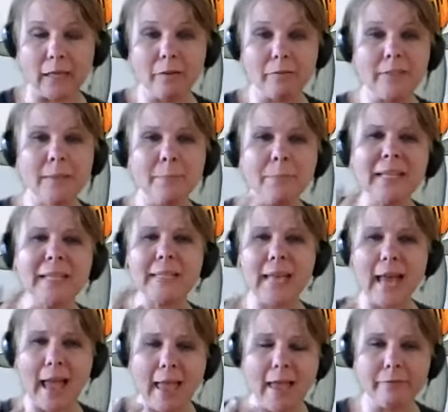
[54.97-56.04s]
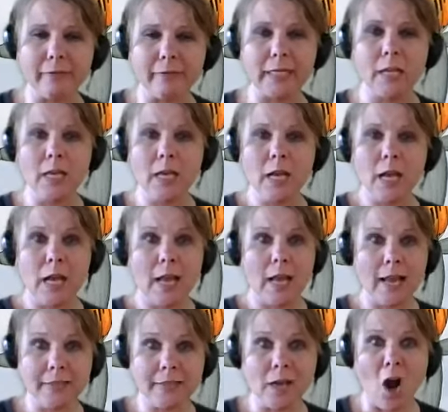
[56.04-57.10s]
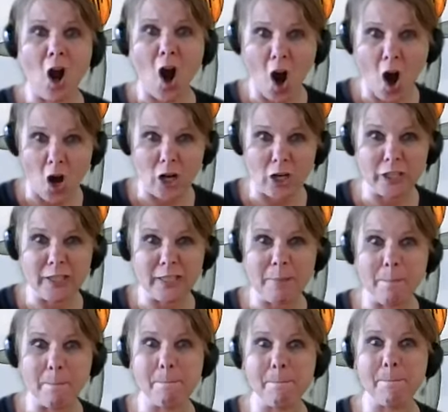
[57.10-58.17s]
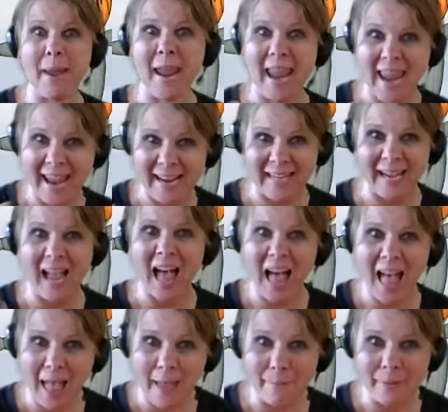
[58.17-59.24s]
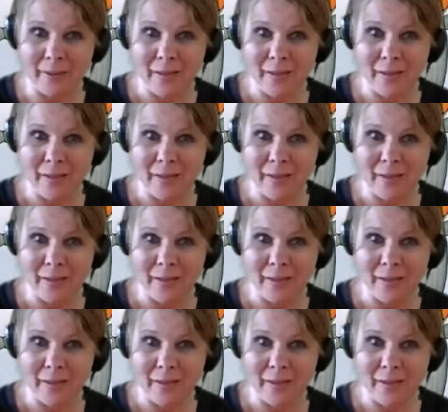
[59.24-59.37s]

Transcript: If something's heavy, it's hard to pick up.